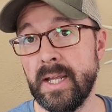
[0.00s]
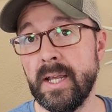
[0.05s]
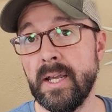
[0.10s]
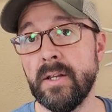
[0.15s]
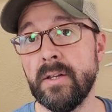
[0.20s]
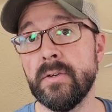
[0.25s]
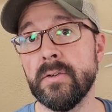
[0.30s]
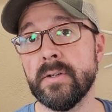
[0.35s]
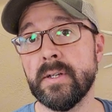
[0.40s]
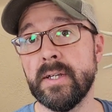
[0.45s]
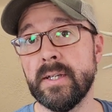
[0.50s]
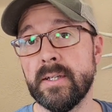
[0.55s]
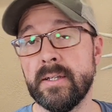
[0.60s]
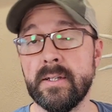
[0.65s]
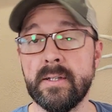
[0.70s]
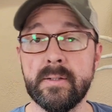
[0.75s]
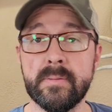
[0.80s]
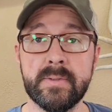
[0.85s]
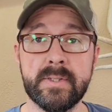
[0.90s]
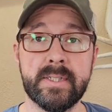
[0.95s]
and you're
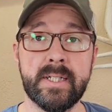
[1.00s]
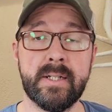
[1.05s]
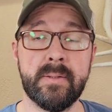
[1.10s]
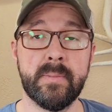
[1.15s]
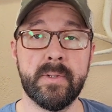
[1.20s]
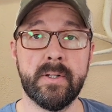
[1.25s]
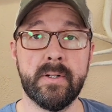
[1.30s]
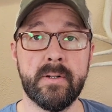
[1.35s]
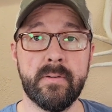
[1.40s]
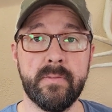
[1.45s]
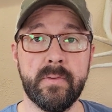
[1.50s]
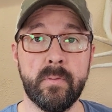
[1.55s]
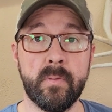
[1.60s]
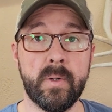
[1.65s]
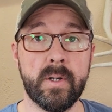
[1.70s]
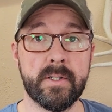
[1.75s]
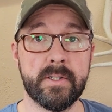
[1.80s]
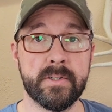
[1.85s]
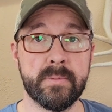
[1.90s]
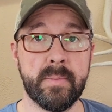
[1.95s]
kicking up sediment off the
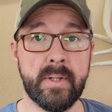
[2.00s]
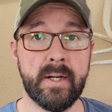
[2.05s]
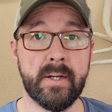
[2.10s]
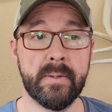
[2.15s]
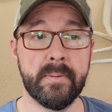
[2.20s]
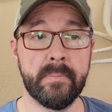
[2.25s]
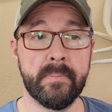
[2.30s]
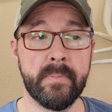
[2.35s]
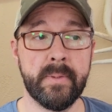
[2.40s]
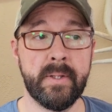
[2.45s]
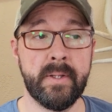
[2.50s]
water's bottom.